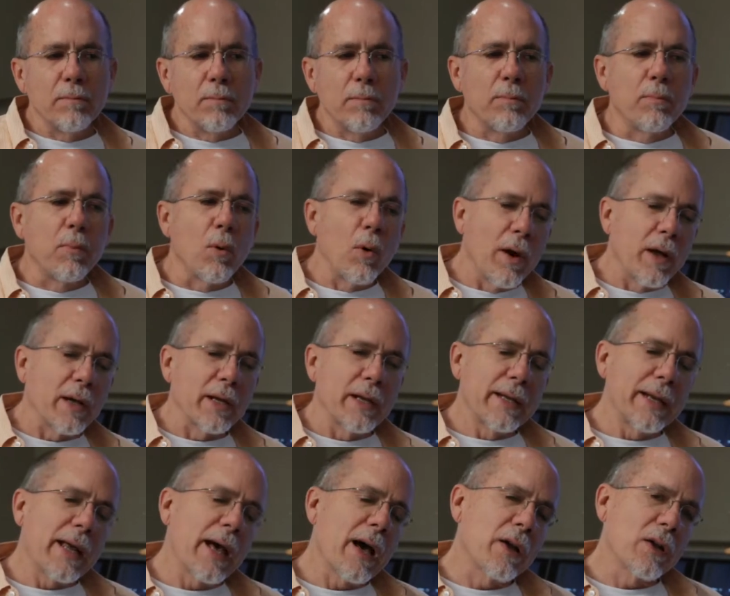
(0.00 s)
boiled it
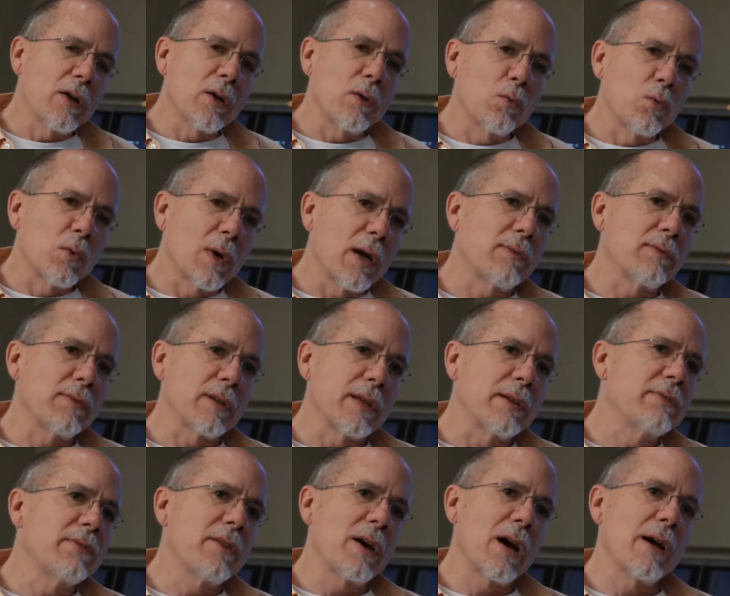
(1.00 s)
down to roughly
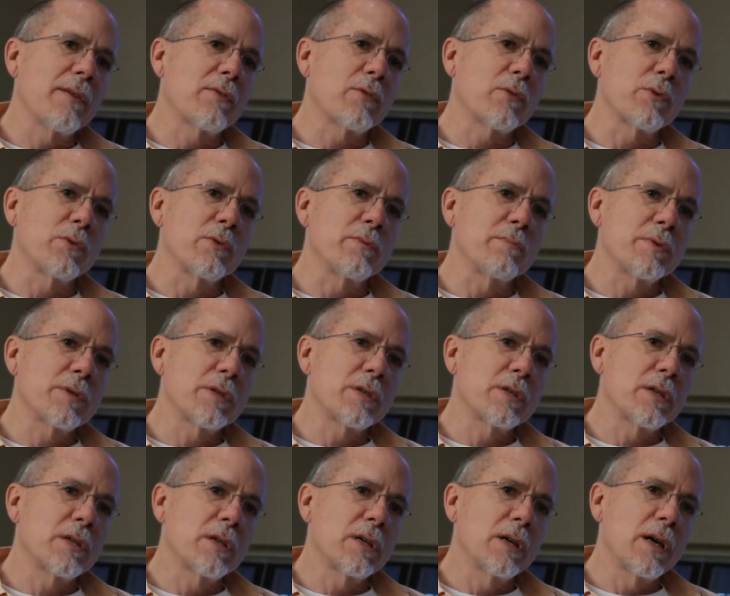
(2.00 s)
5
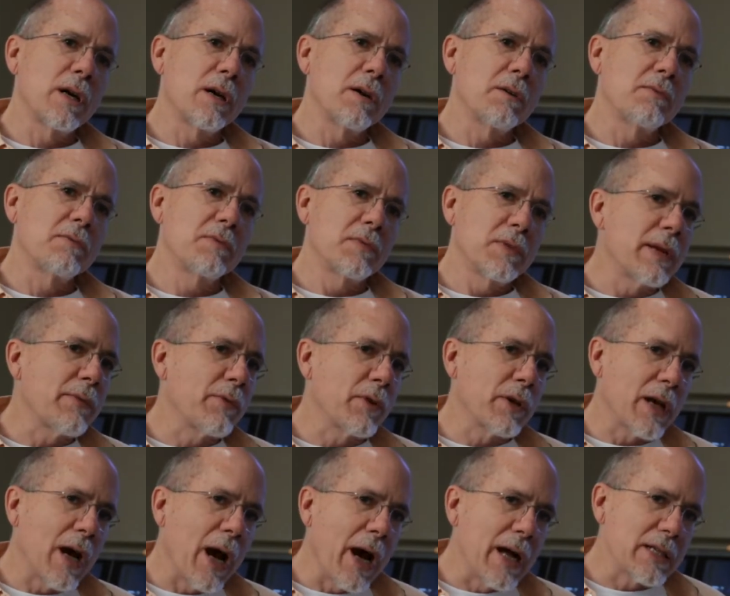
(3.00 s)
groups of different
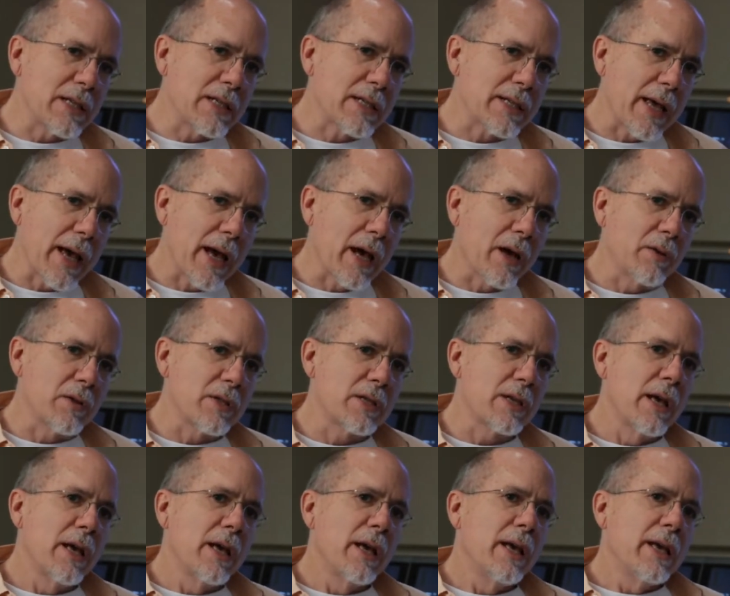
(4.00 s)
kinds of sounds.
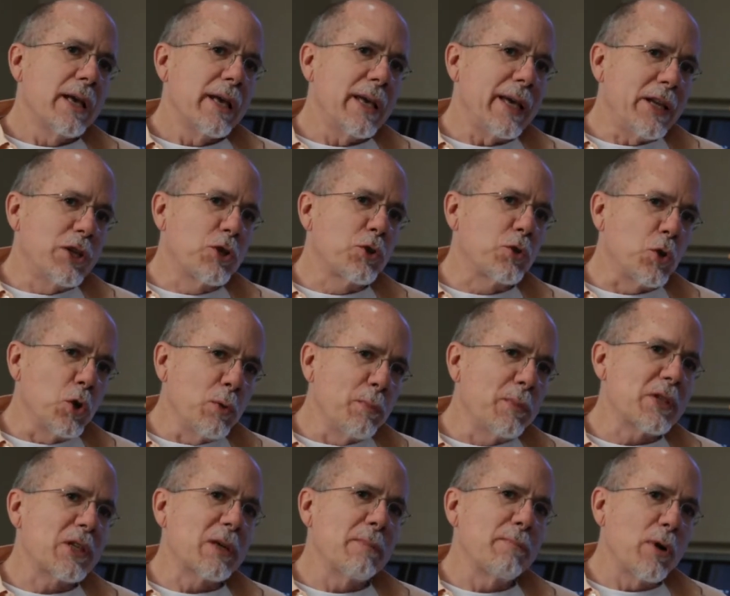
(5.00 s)
Each group
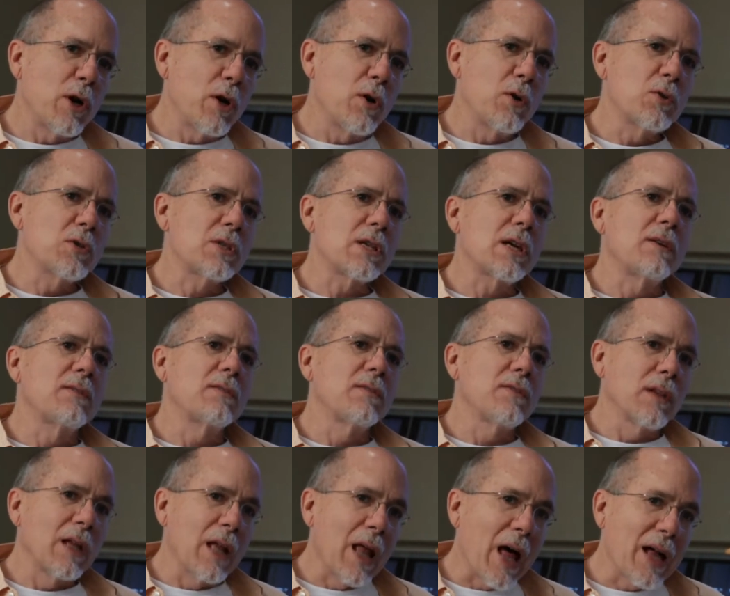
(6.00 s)
is composed of
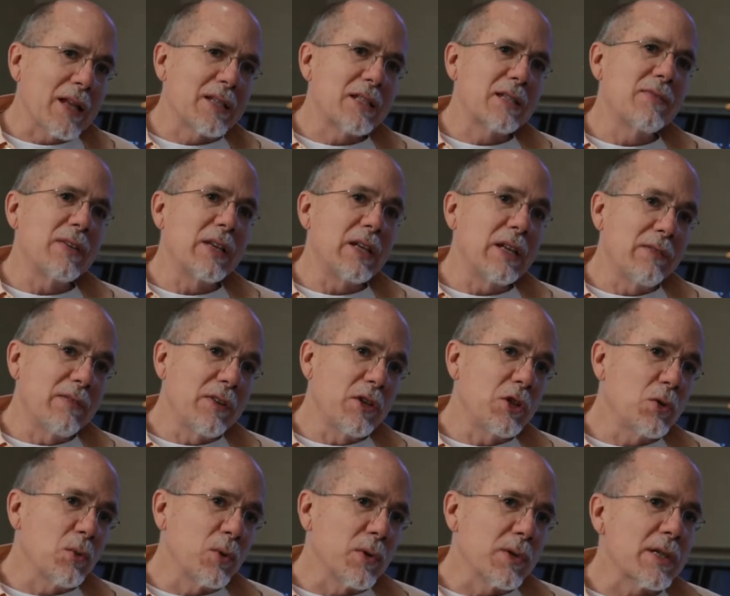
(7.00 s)
lots of
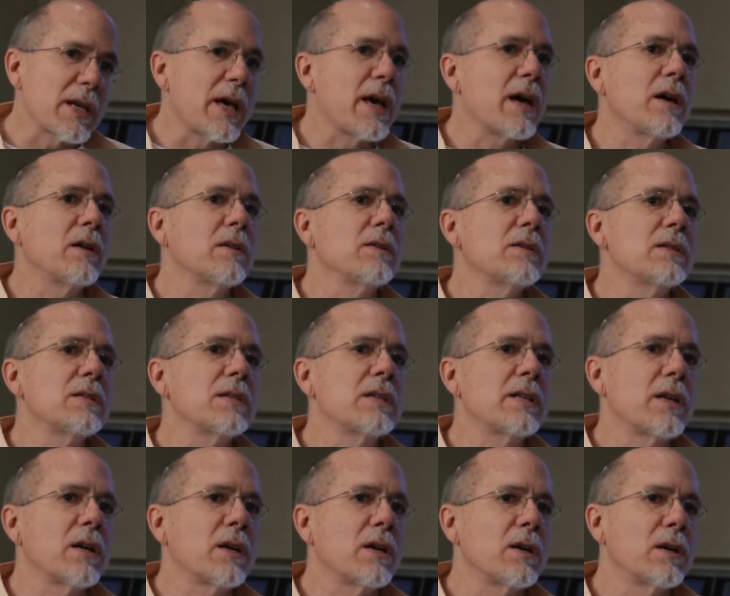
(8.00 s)
individual sounds
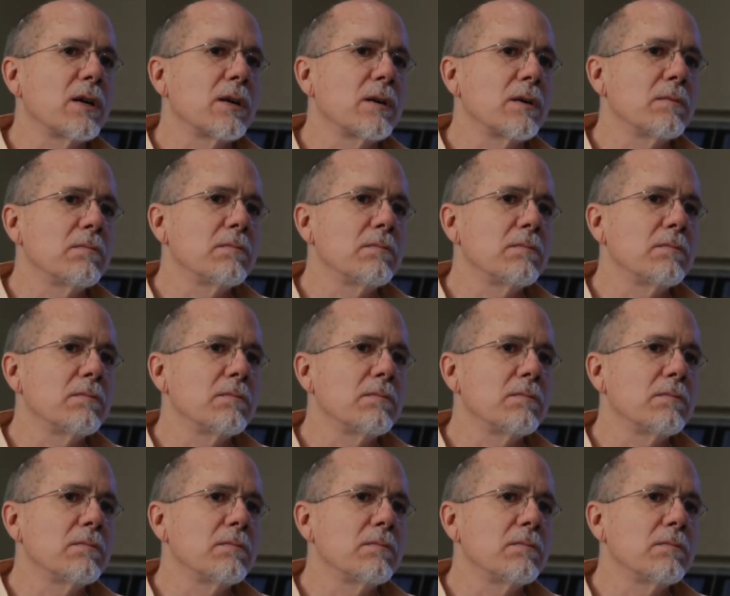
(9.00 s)
that are